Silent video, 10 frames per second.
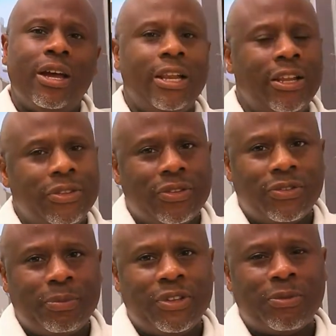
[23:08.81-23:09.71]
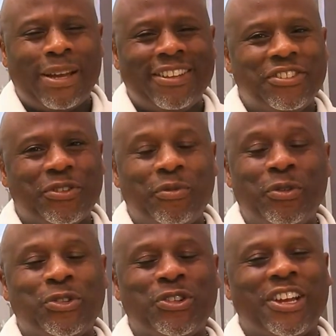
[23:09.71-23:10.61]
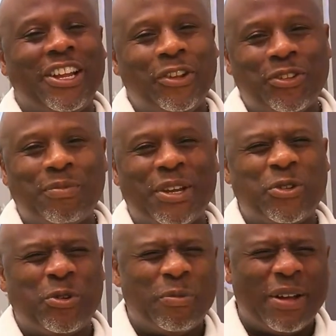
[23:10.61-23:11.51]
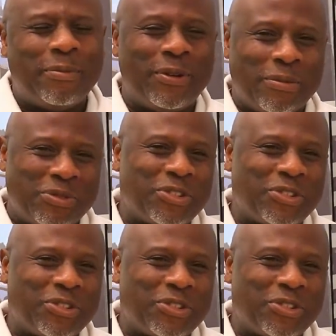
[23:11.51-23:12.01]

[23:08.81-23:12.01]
I learned to speak Spanish. Unfortunately, I lost my Yoruba, but I'm